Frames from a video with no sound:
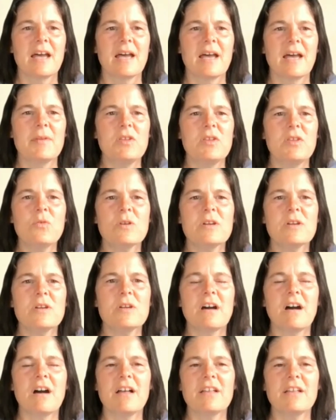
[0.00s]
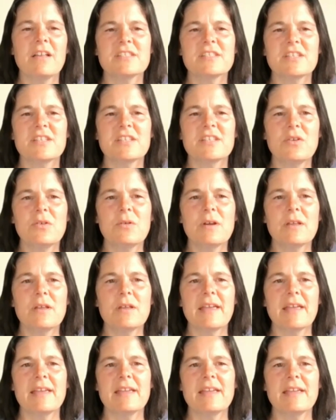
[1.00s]
You could also
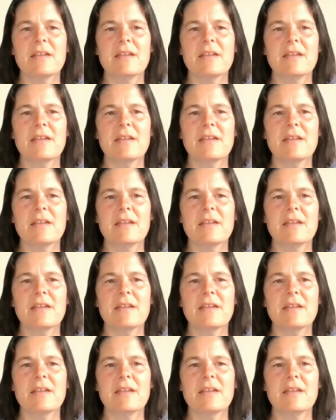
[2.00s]
like